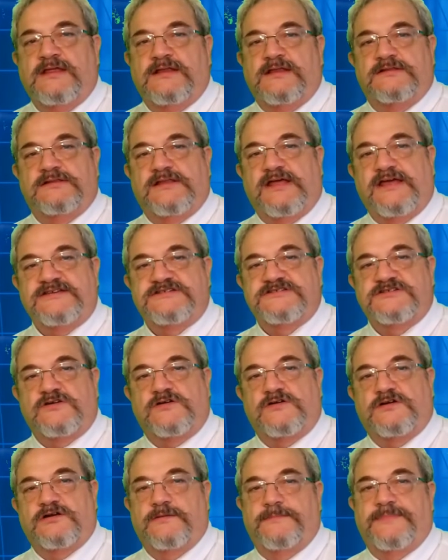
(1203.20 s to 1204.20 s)
let's
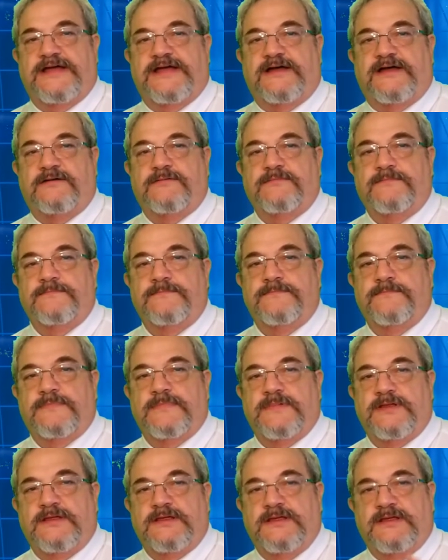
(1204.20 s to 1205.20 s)
talk about
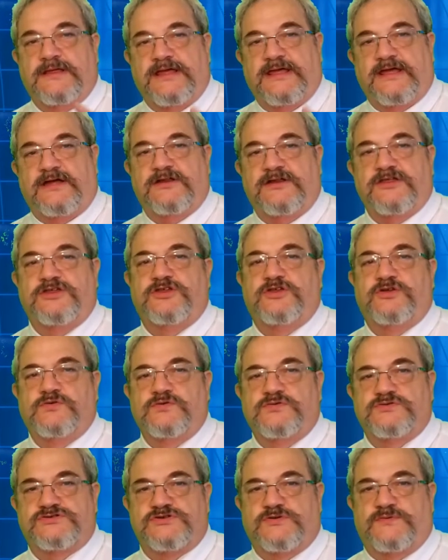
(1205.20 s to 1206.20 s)
how to
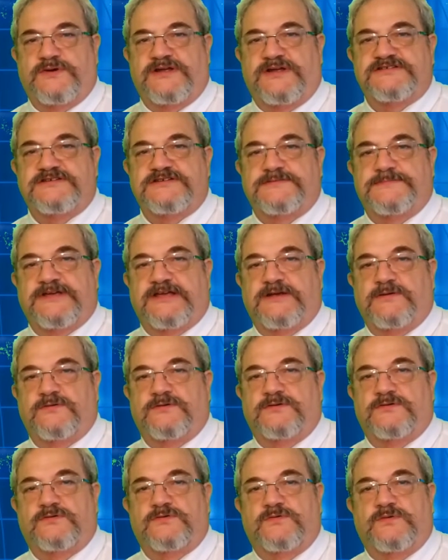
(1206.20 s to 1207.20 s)
use a resume
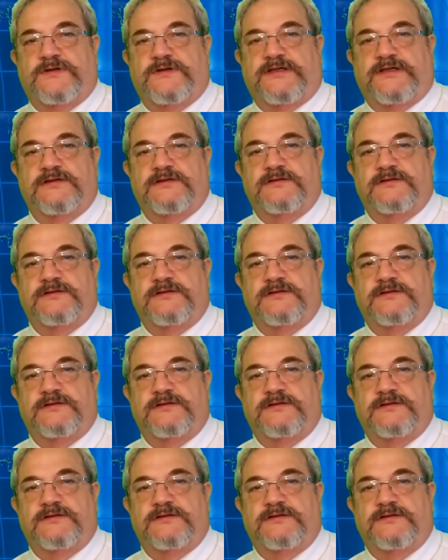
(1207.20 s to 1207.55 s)
real quick.